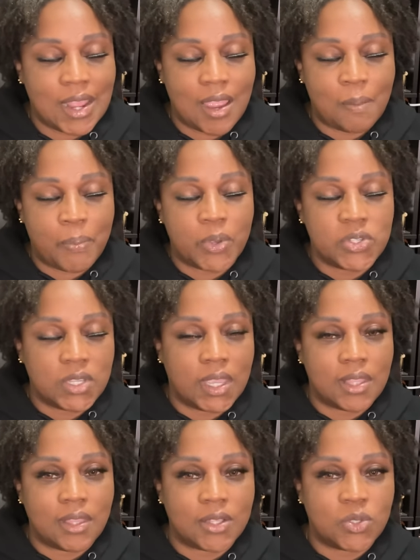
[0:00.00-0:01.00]
I
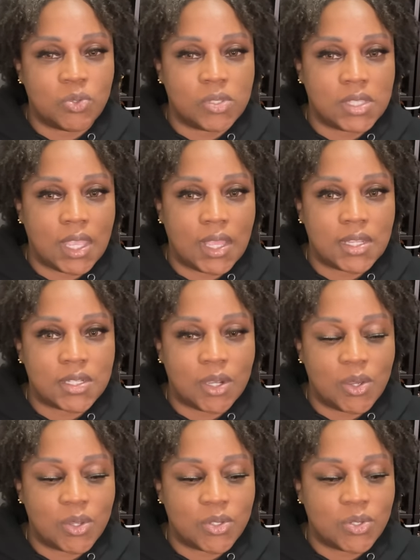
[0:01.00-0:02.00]
appreciate that you stayed as
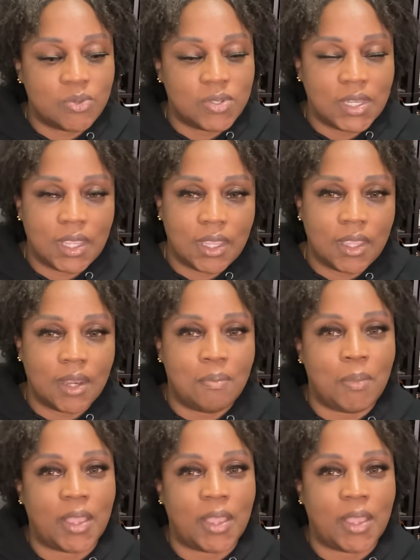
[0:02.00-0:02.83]
long as you did.